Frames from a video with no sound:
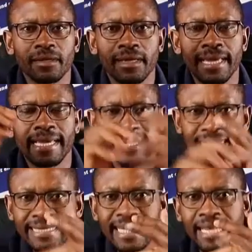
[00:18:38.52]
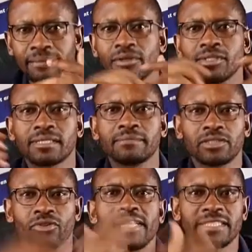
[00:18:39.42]
rental, because
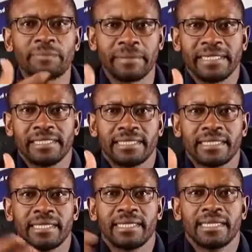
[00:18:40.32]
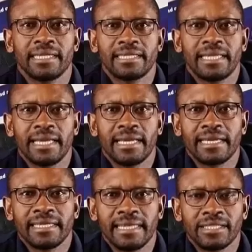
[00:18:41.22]
McDonald's build
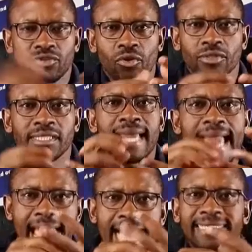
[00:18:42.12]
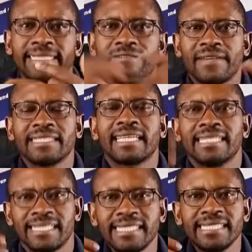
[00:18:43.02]
the stores, and the
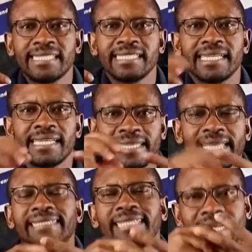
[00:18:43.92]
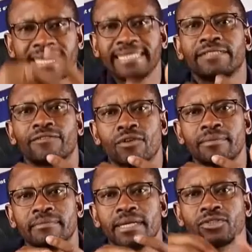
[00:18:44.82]
franchisees then rent
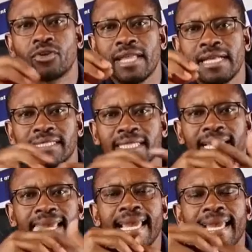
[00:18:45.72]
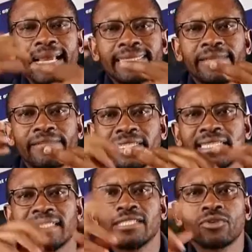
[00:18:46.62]
from McDonald's, and the
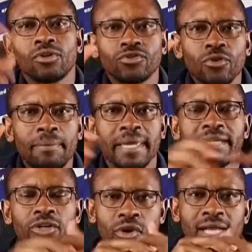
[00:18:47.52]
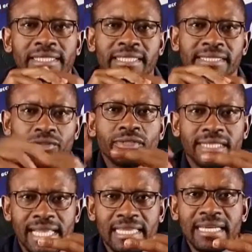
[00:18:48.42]
franchisees also pay royalties. So it's
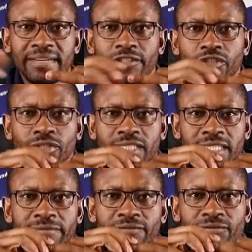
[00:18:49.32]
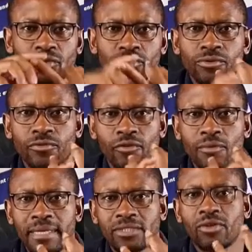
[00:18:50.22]
another revenue stream for
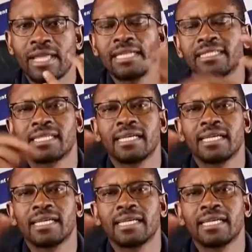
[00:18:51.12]
McDonald's.